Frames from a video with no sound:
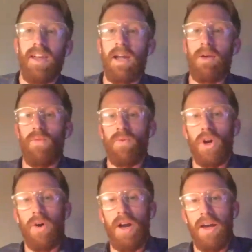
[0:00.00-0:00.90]
and
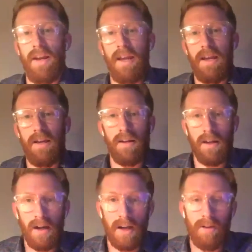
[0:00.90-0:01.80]
go ahead, and
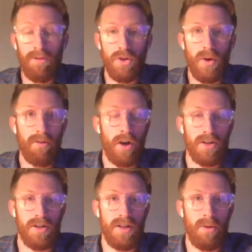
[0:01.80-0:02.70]
if you do have
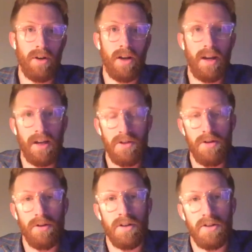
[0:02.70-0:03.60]
questions that were not
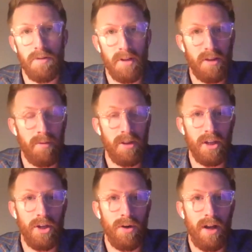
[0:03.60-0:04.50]
answered, you can submit them in the
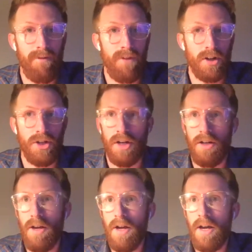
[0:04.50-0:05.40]
Q&A
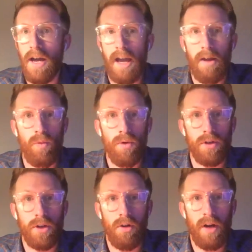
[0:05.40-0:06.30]
function, and
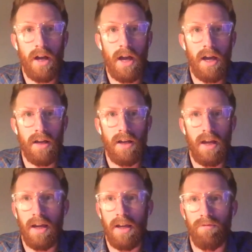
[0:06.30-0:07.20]
we'll go ahead
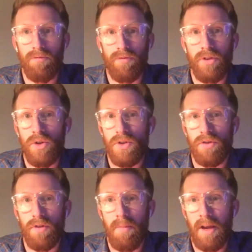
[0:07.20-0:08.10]
and use
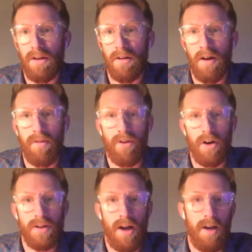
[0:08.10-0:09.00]
the remainder of
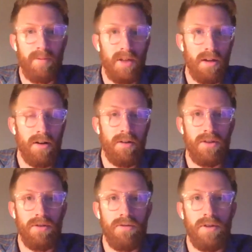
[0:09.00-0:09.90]
our time here
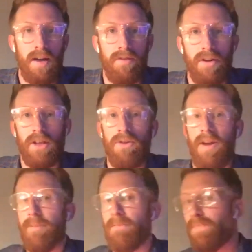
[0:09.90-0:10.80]
to dive into Q&A.